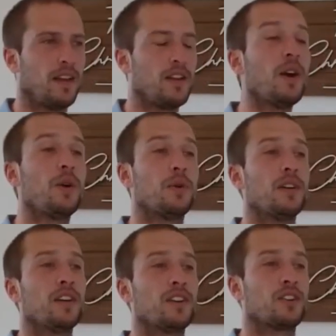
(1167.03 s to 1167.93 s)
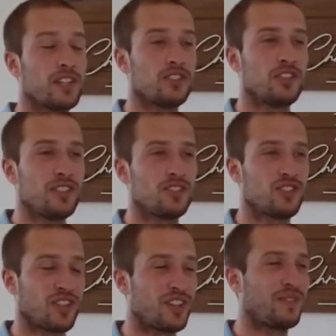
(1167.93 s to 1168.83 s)
No, Christians
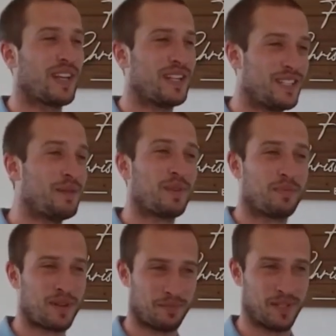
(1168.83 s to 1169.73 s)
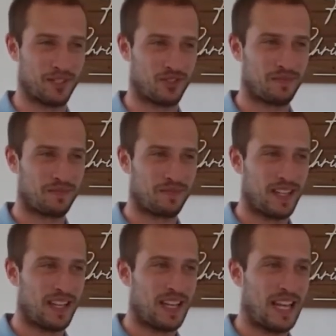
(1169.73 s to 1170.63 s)
serve a deeper purpose,
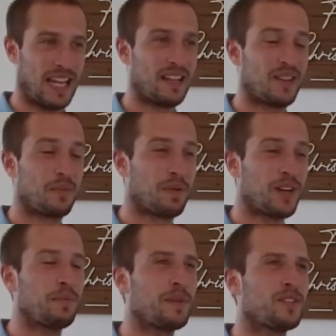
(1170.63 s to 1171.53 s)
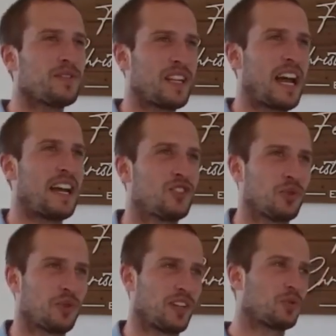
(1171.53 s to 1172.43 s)
and the purpose of
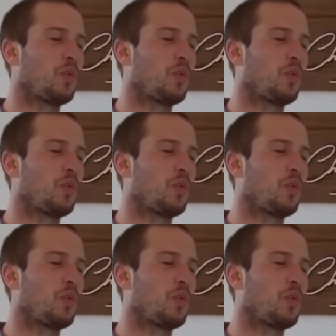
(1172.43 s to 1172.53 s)
dinosaurs.